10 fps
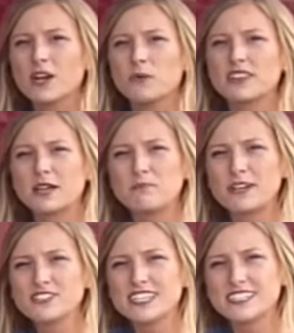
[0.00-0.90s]
with a
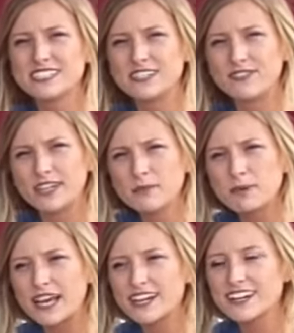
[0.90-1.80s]
built-in DVD
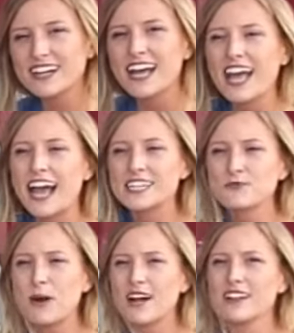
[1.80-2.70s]
player, as
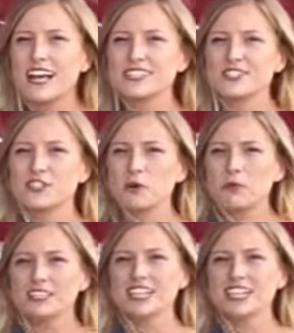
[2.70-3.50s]
well as so much